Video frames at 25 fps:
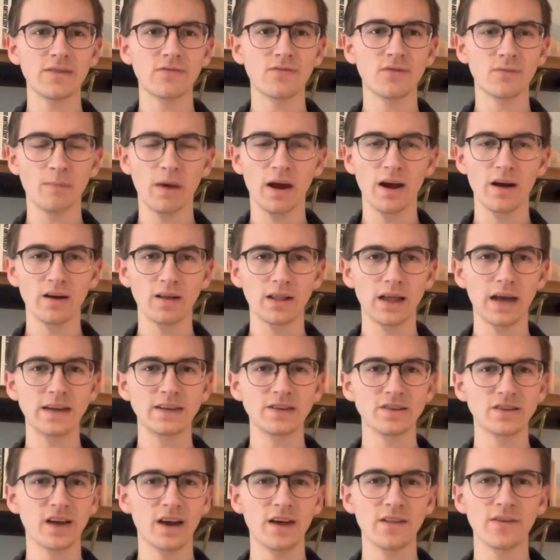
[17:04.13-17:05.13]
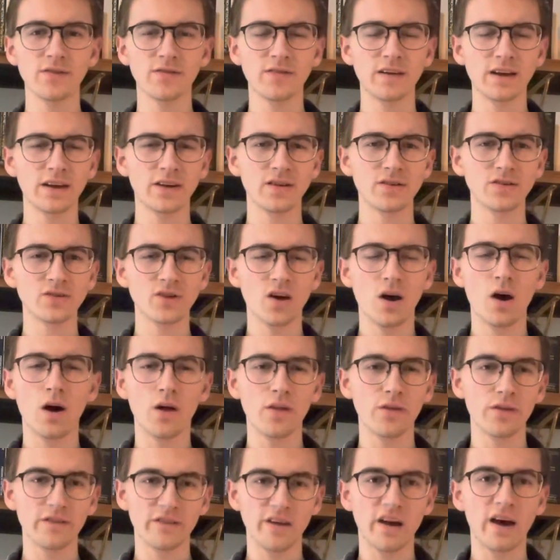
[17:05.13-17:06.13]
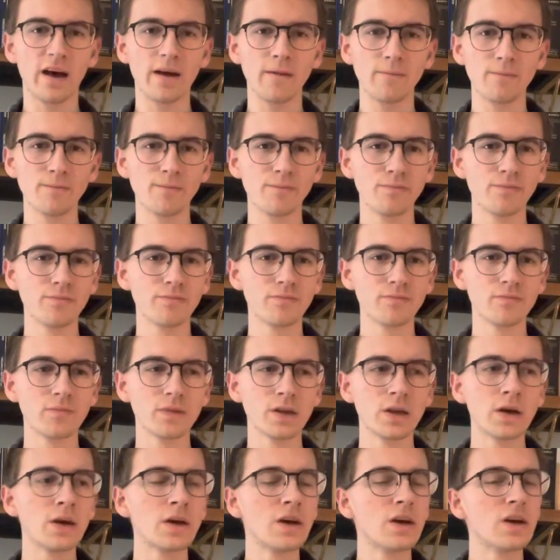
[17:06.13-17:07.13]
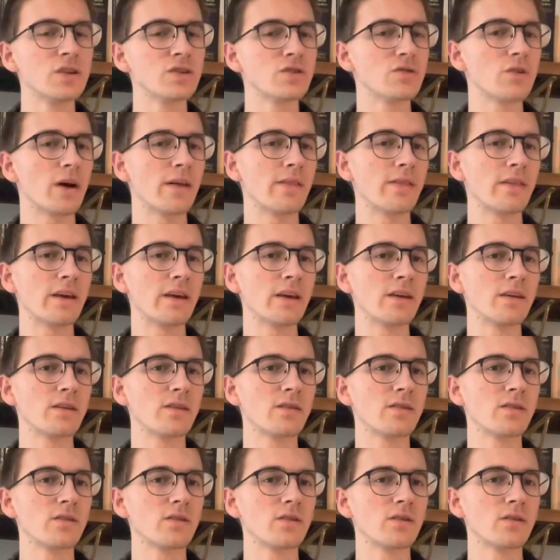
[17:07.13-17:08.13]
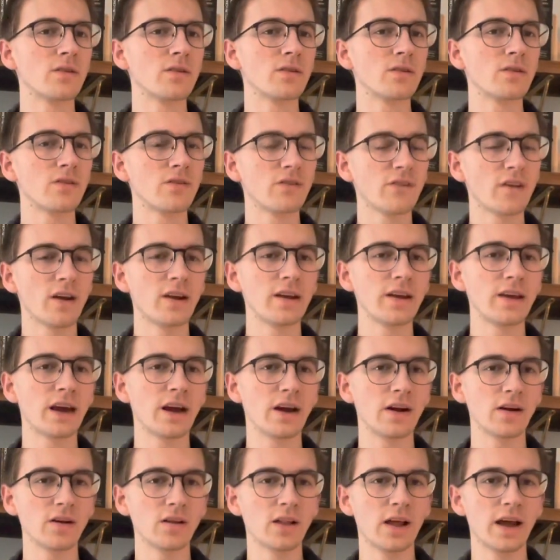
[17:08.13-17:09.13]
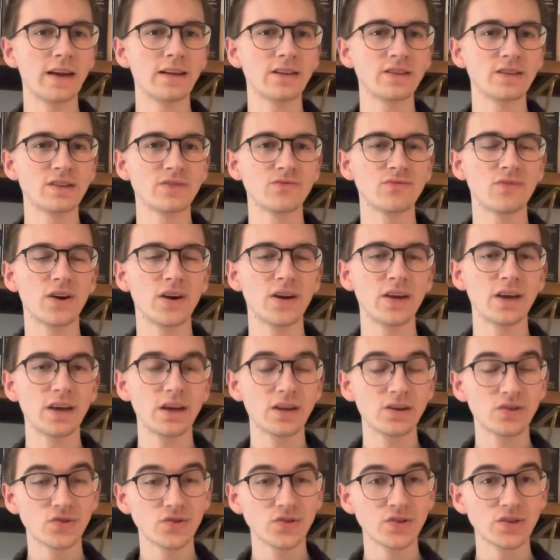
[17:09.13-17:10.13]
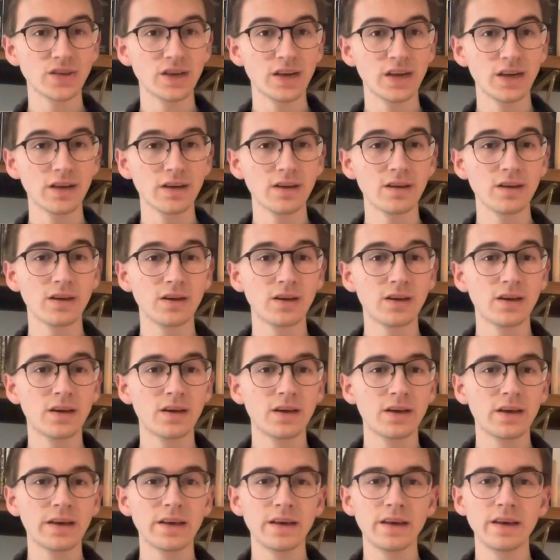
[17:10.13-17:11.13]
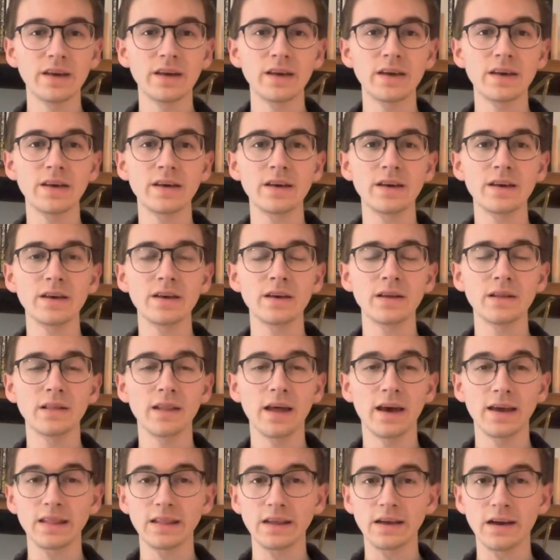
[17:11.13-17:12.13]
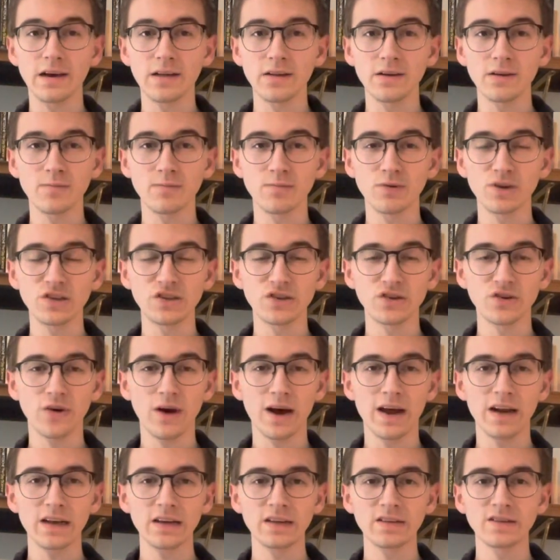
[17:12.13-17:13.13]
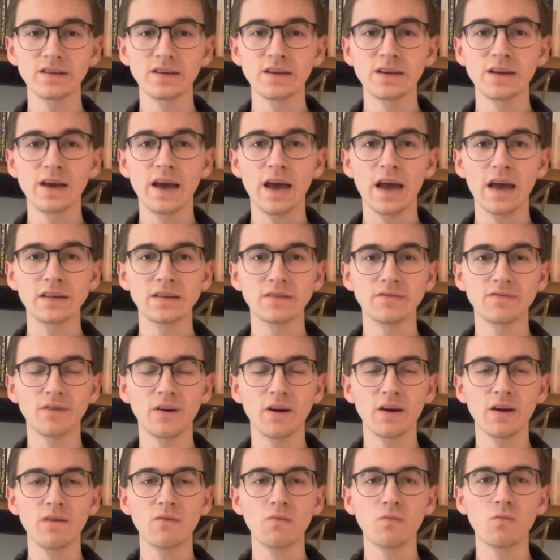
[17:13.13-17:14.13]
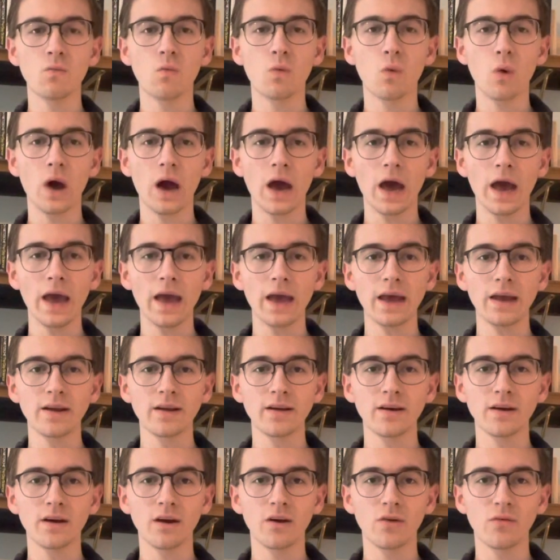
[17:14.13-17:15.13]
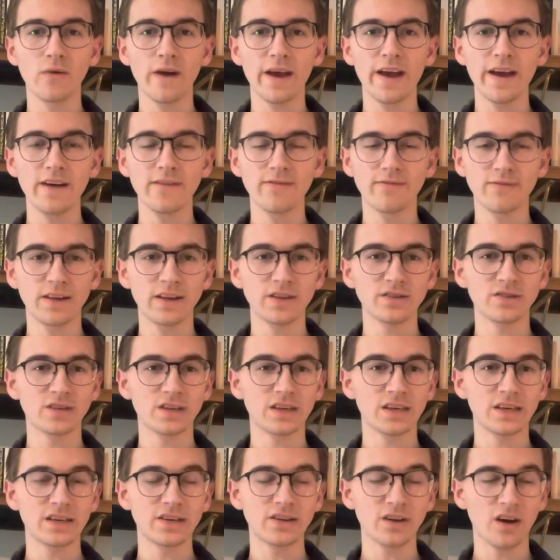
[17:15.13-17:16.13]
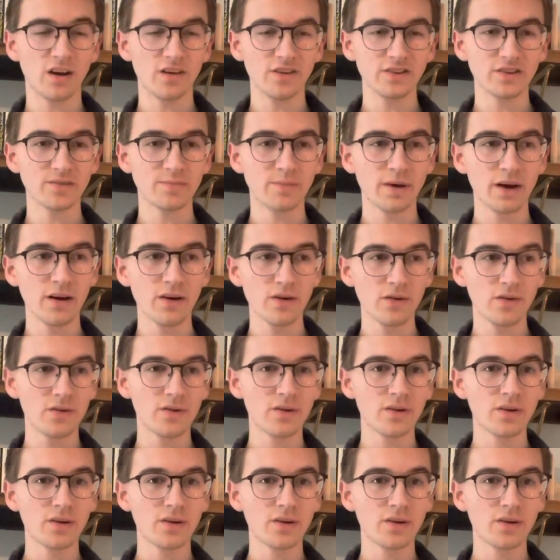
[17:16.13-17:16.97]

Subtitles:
from Heraclitus to other thinkers all the time. So I think studying Heraclitus is very interesting. He, like the other Presocratics, has a very wide array of things that he talks about.